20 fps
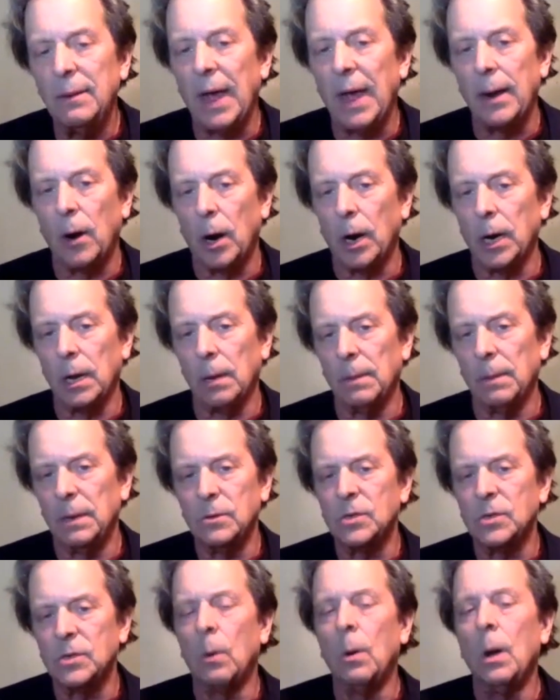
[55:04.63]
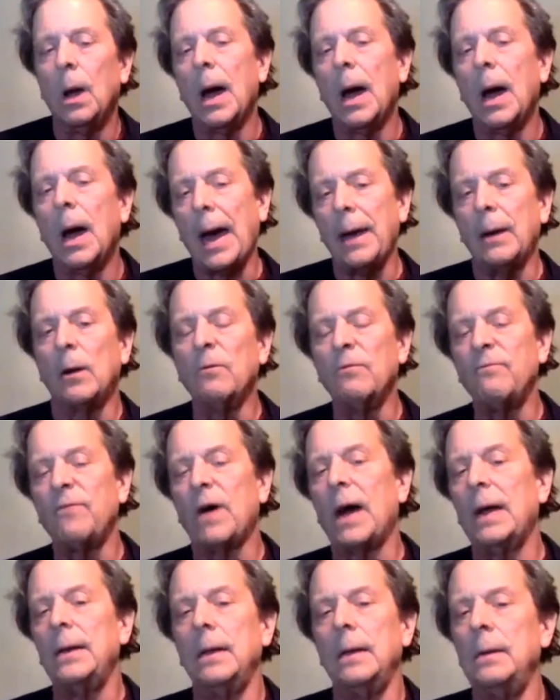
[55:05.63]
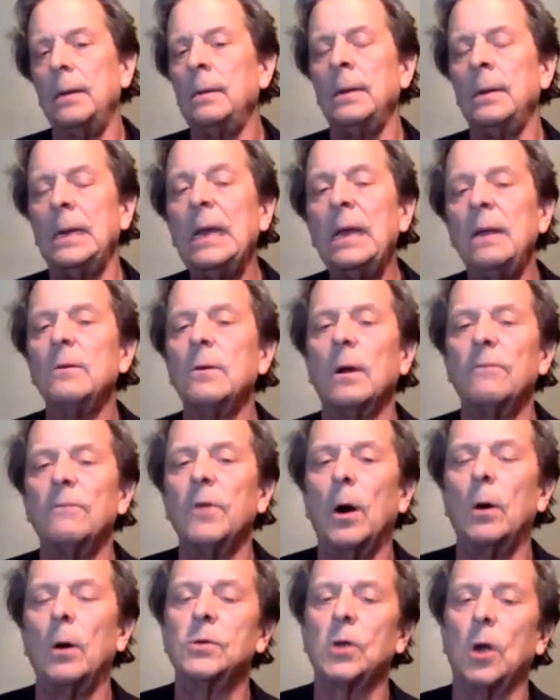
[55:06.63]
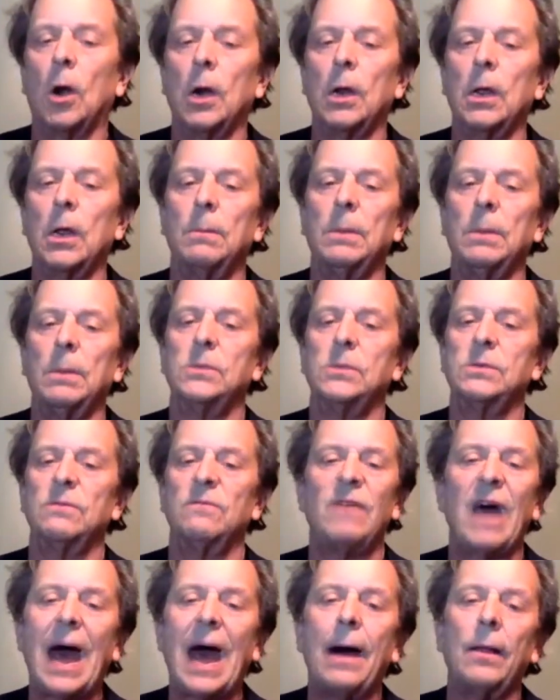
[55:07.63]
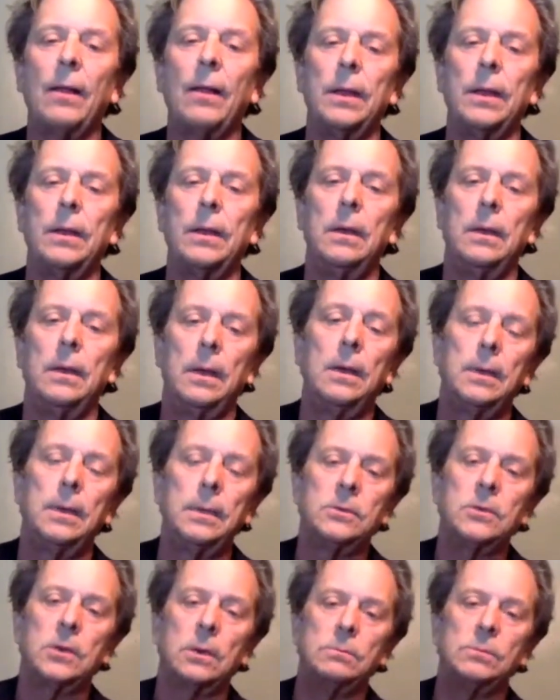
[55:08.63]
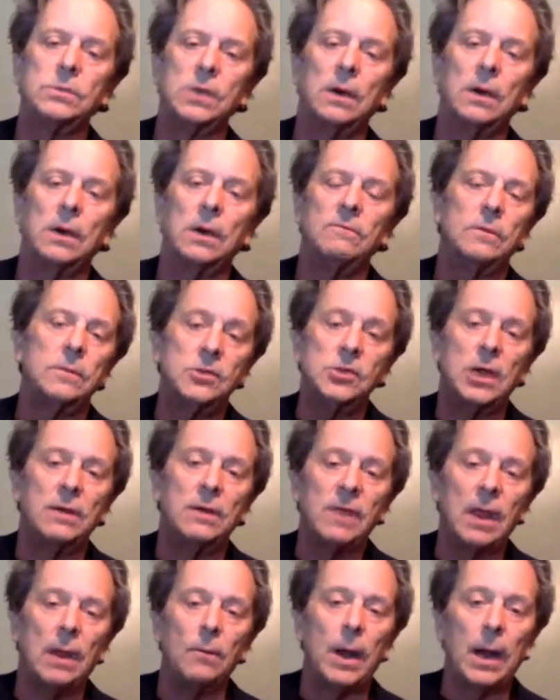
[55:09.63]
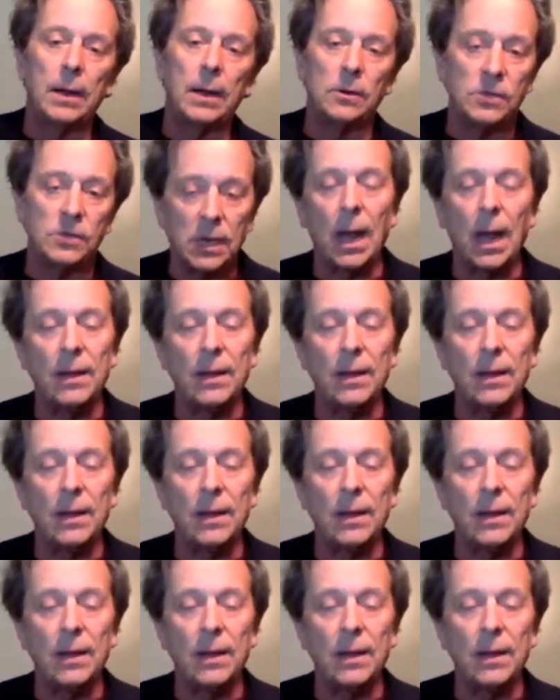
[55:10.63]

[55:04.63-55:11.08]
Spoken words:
that argument. So I don't find either of those arguments valid in terms of the JFK records.